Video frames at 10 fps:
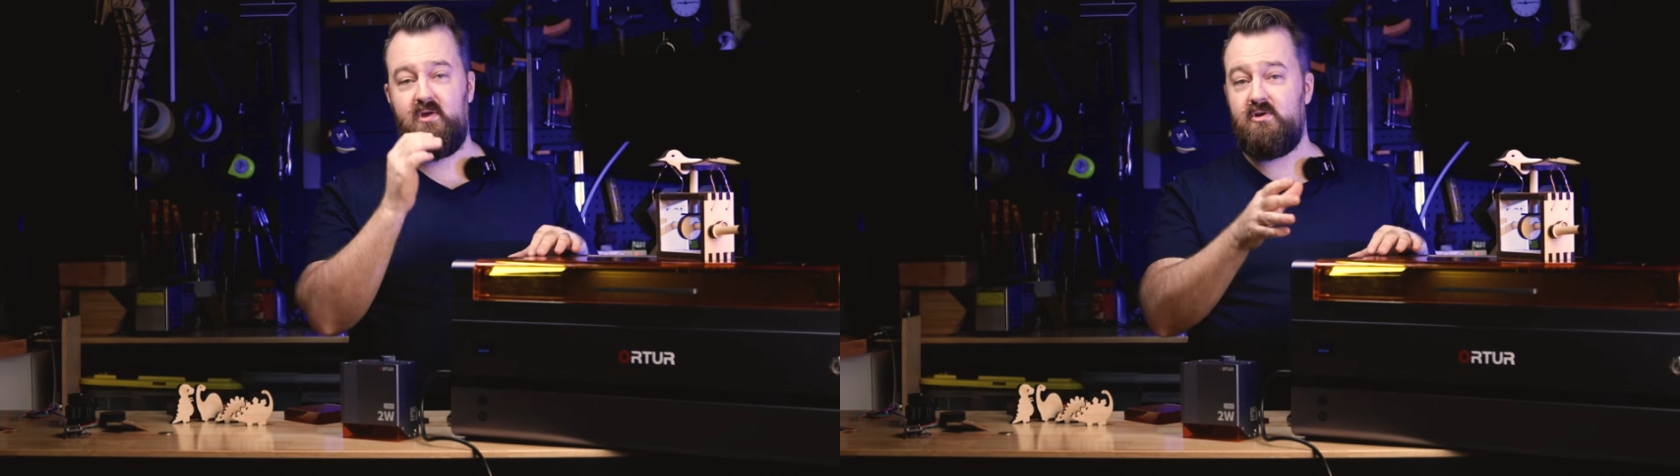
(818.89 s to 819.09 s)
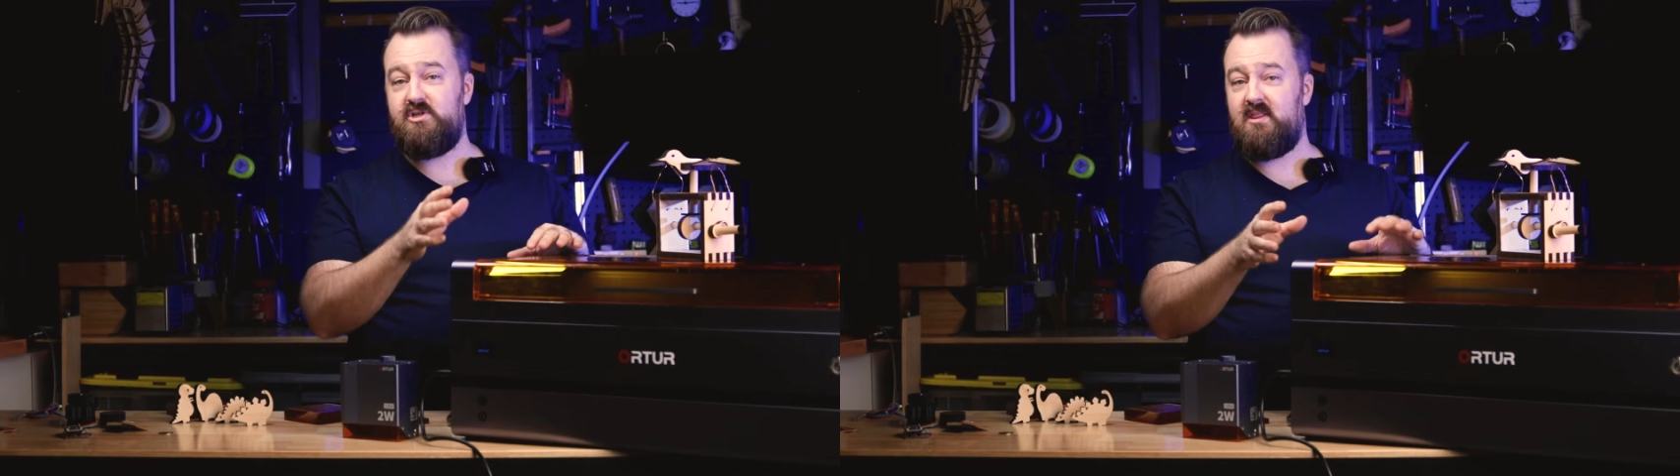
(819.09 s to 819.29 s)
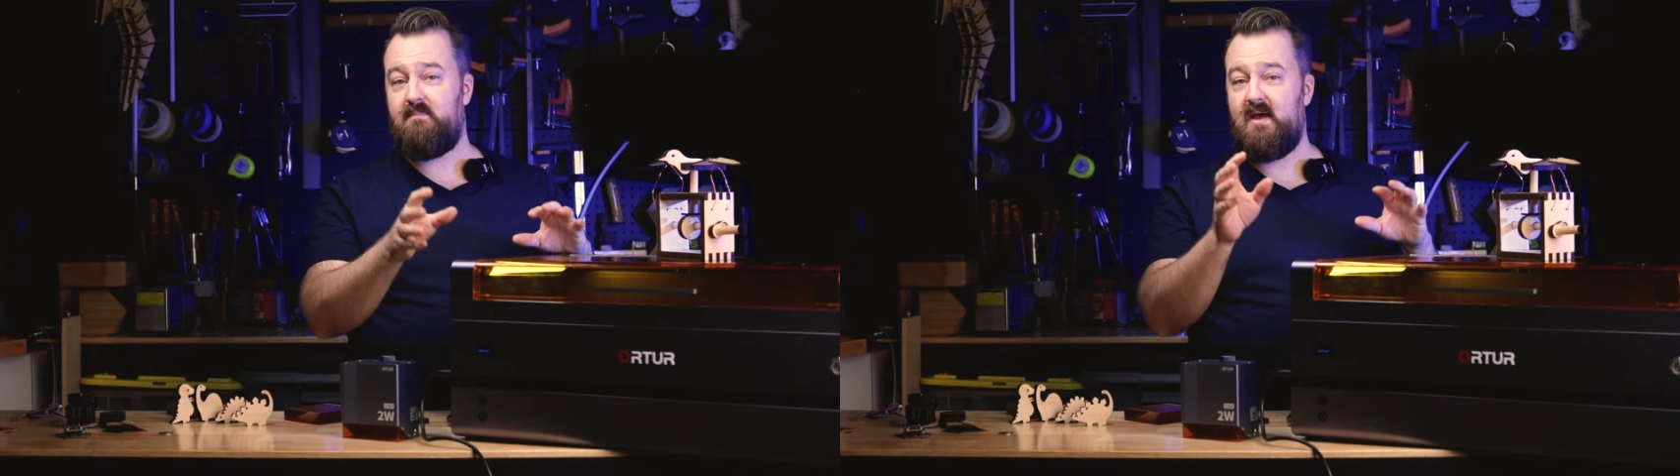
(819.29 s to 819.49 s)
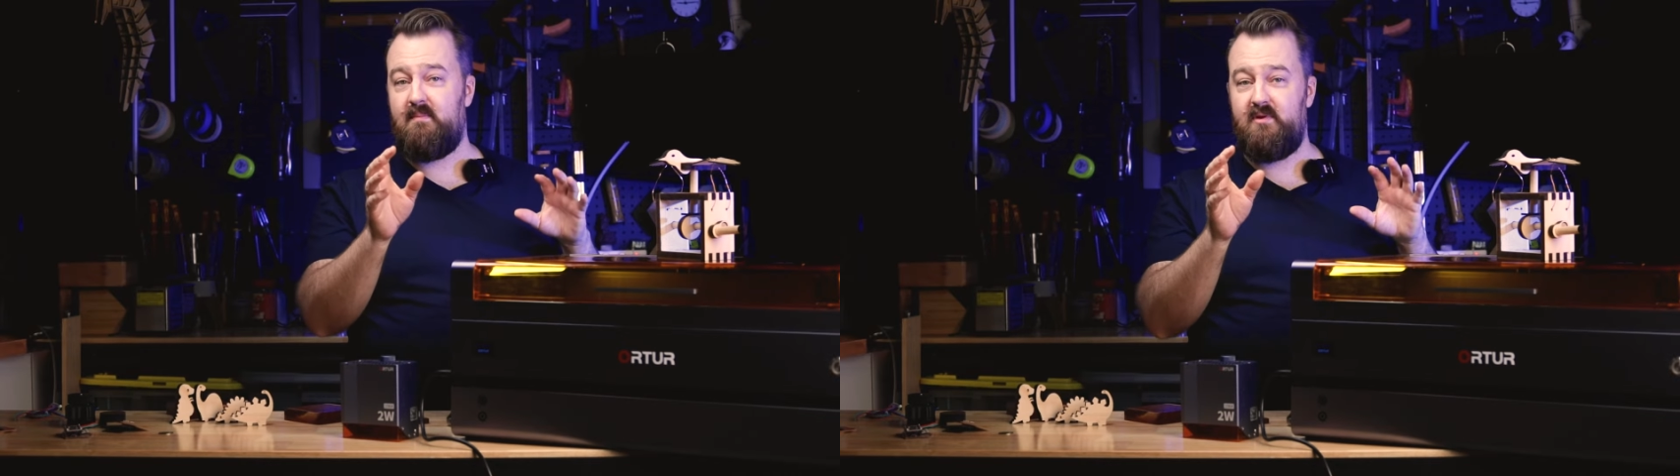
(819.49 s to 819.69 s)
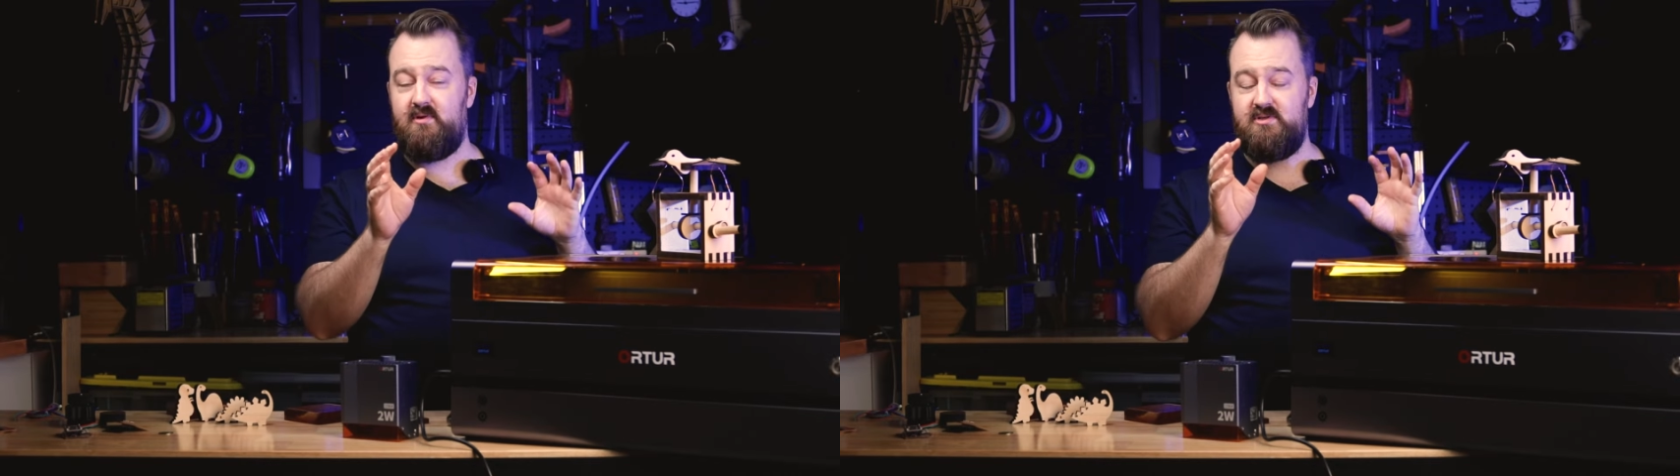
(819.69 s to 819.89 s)
Go check them
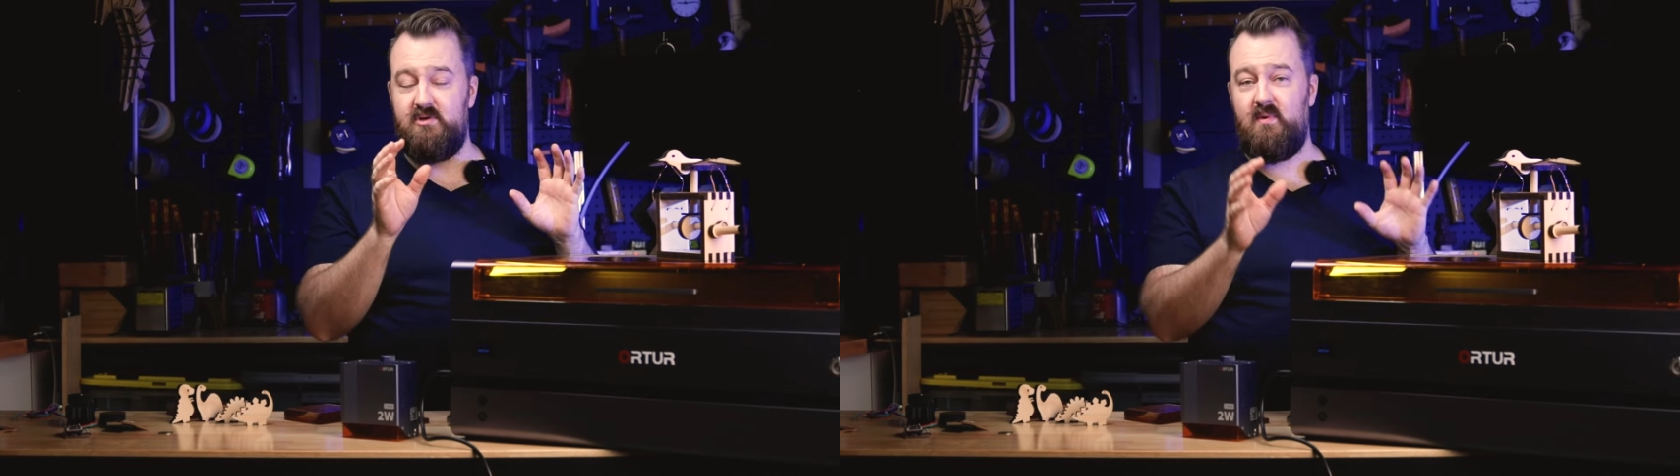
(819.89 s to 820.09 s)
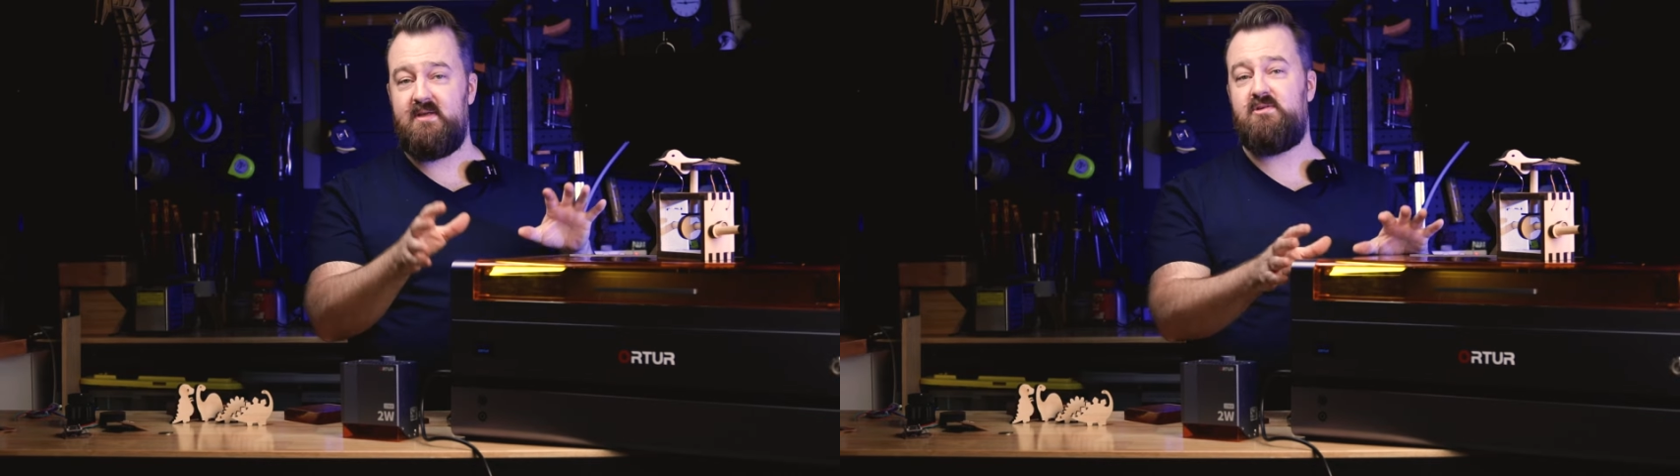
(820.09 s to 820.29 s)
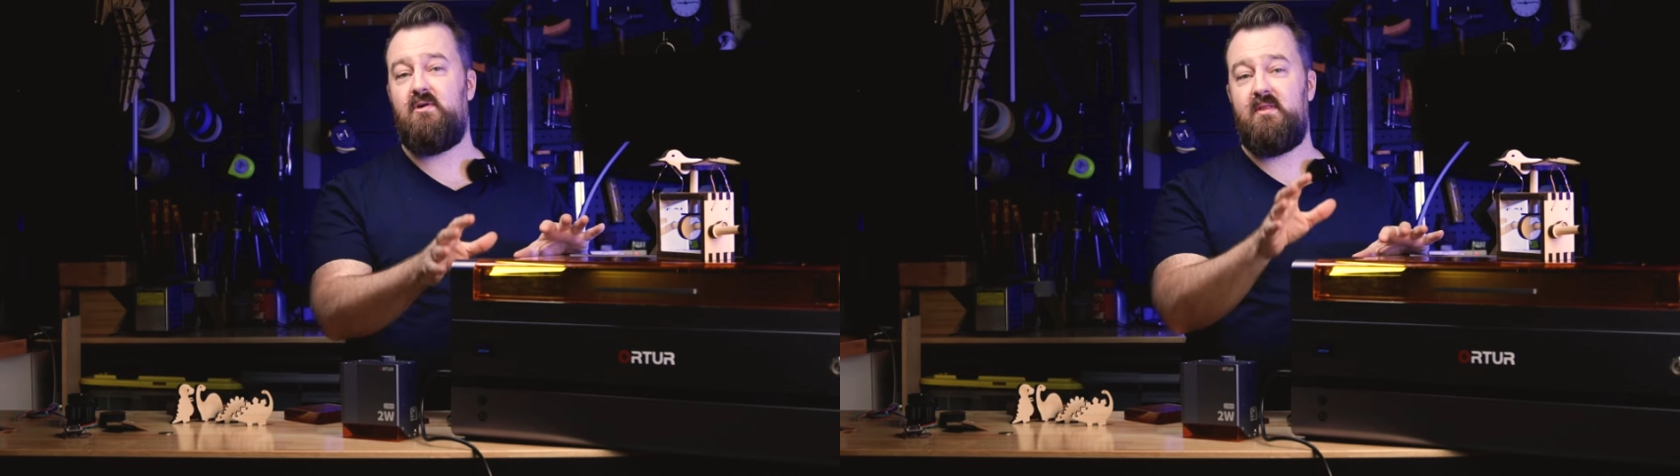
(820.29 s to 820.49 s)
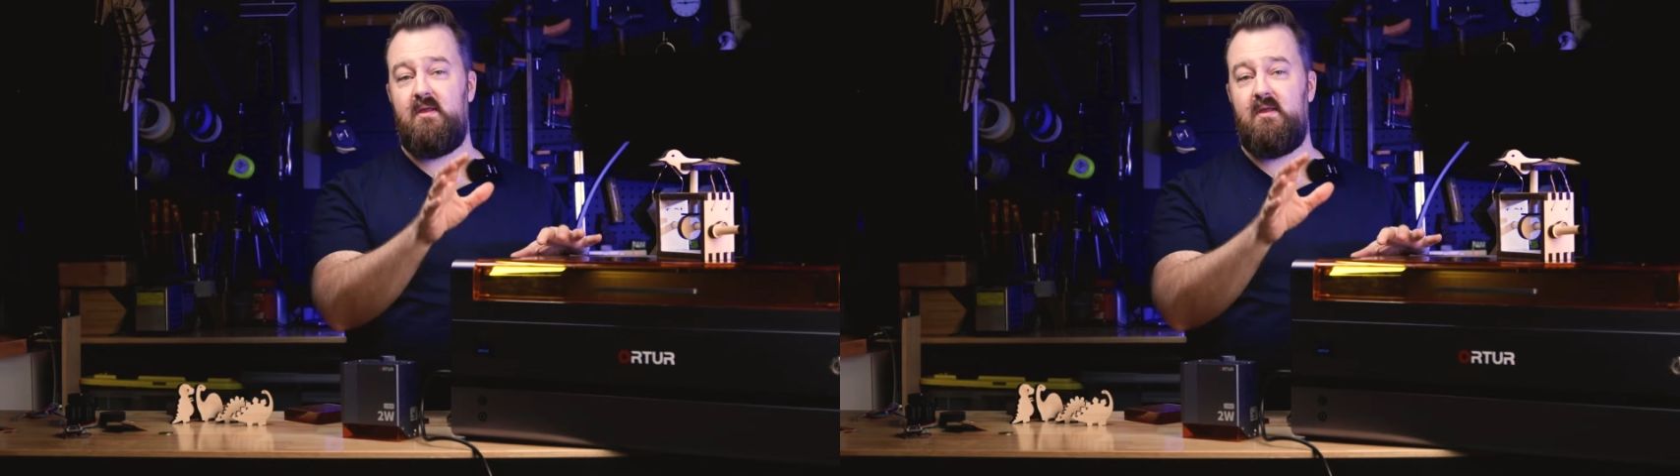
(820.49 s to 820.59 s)
out because you always know that